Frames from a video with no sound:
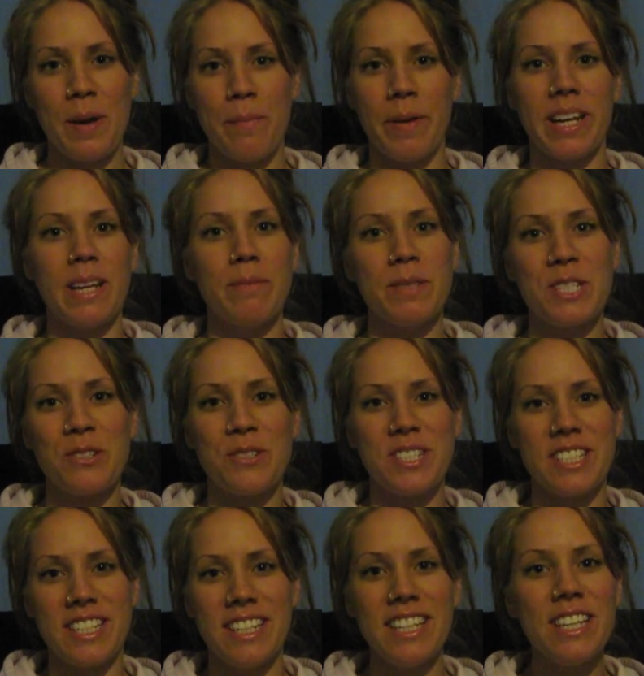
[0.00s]
My name is
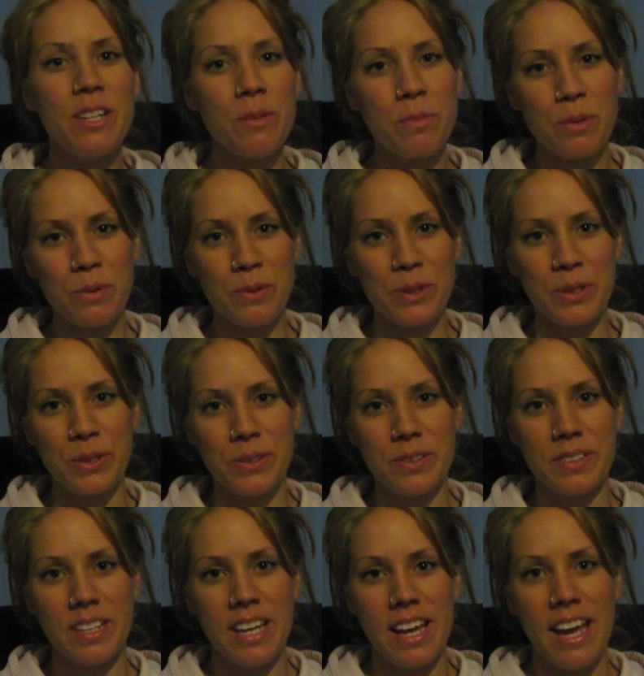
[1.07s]
Christine guillot Peru,
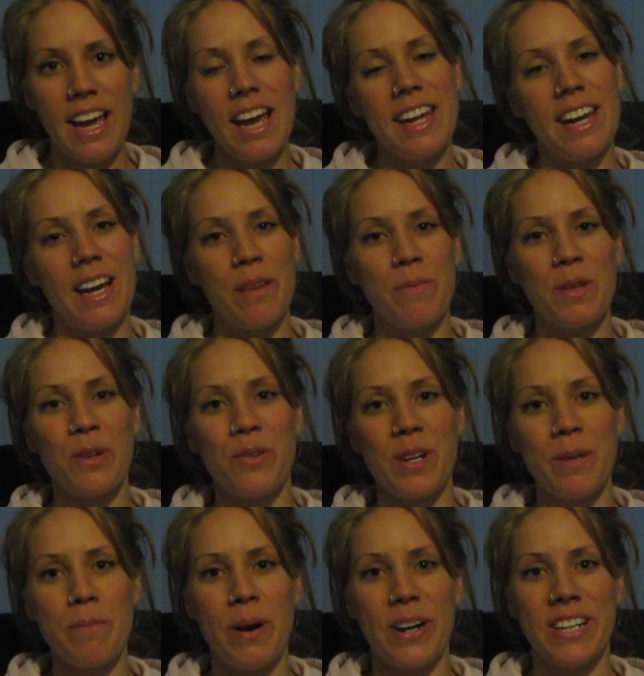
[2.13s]
and I am the
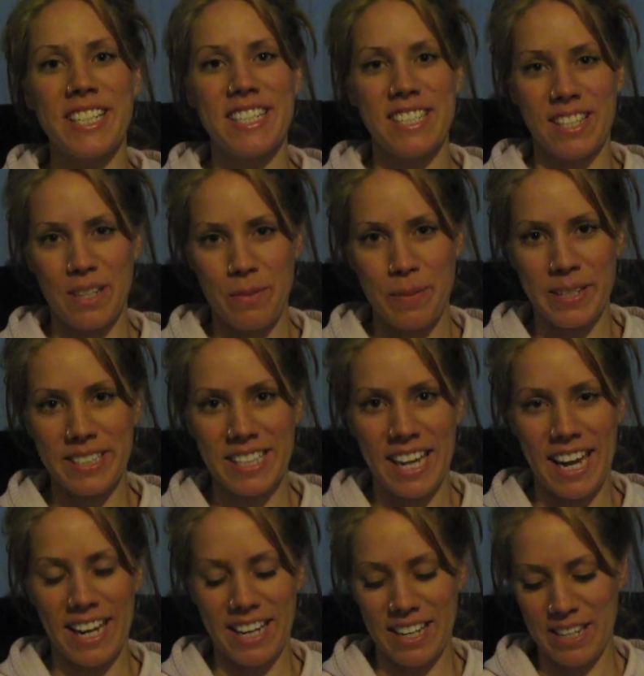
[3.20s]
Green Party's Nickel Belt
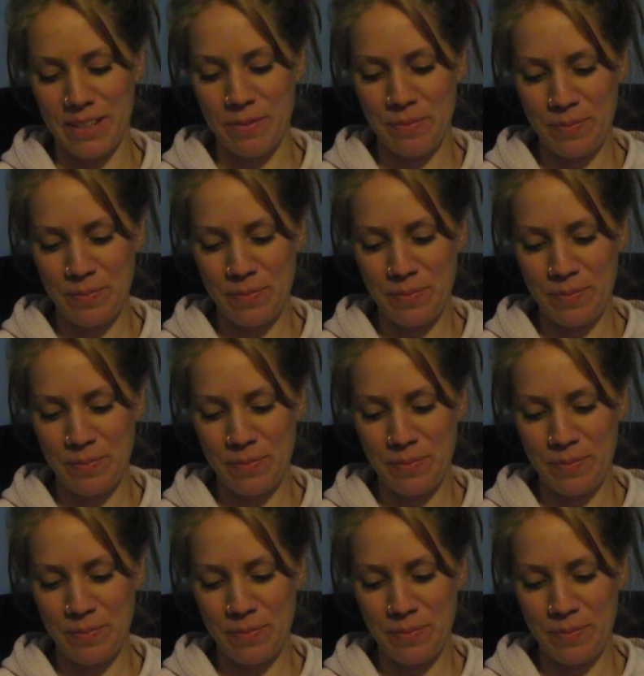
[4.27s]
candidate.